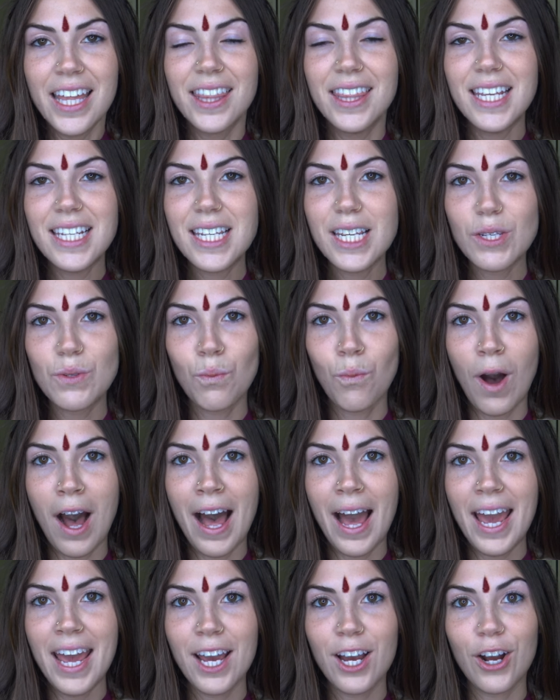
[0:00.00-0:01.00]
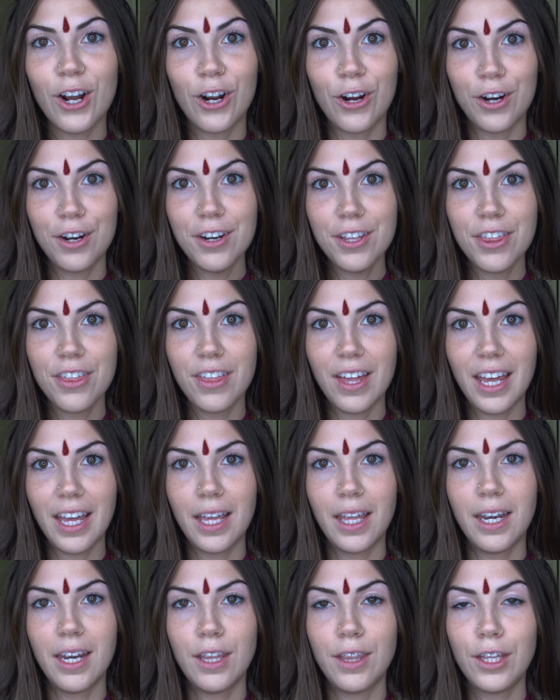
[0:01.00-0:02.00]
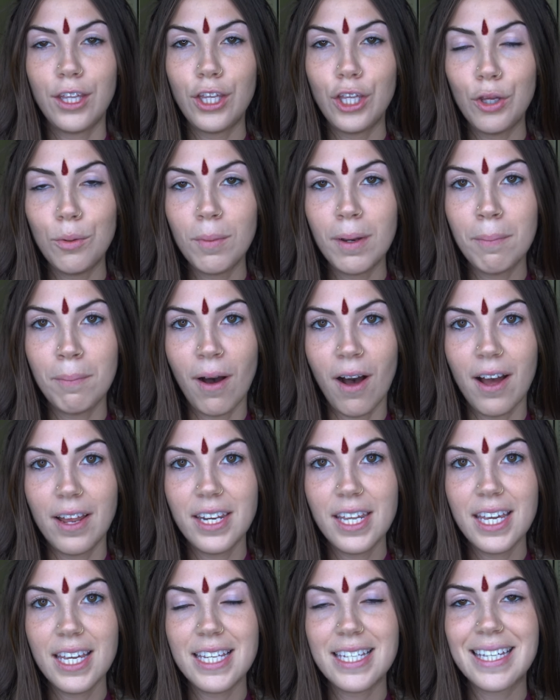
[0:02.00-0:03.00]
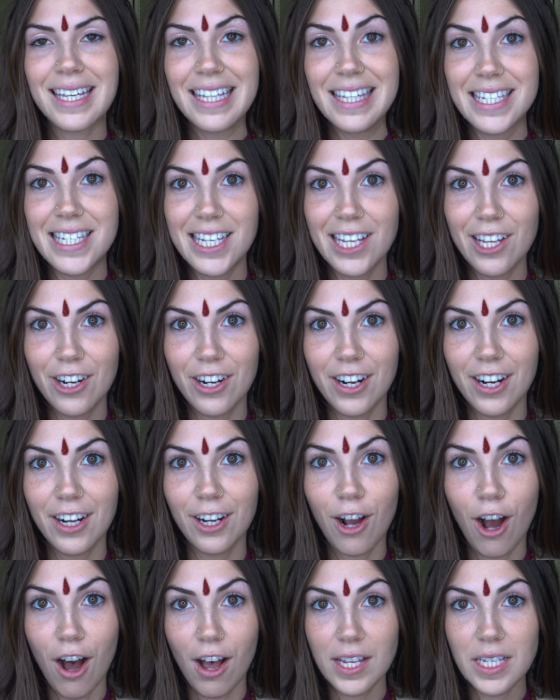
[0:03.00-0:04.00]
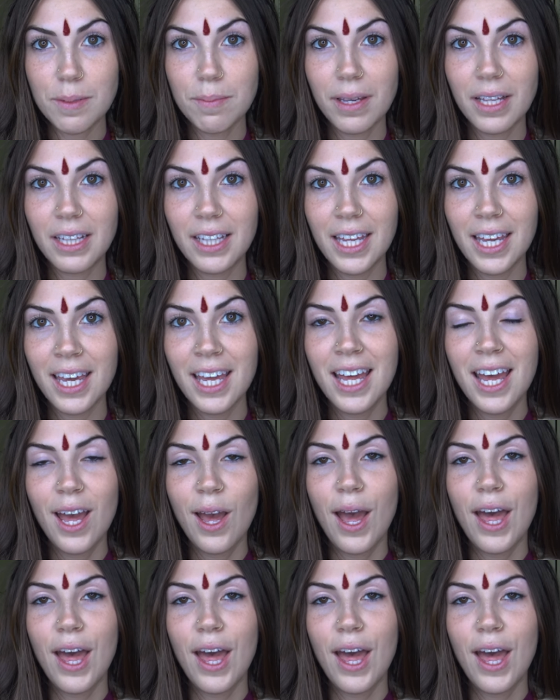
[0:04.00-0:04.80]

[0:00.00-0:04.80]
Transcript: This is why Earth and the human body is considered cosmically